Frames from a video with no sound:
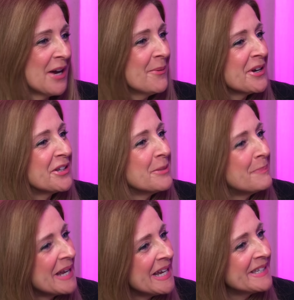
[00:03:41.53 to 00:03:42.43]
I wanted the
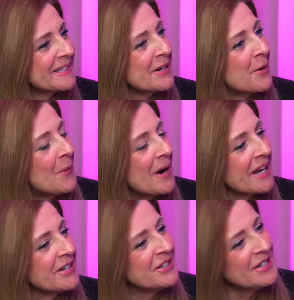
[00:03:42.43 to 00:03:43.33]
peace and
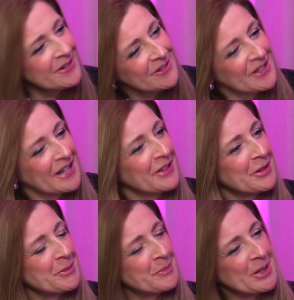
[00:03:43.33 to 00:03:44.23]
quiet. Do you think
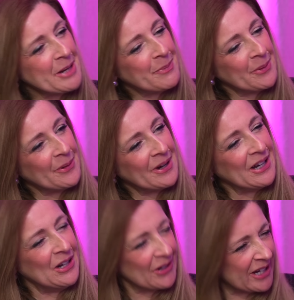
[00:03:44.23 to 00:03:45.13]
that people
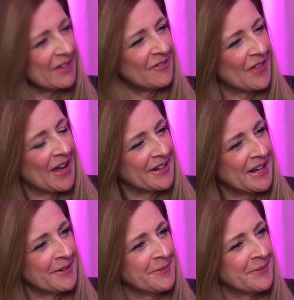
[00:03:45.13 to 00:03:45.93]
are looking for that now?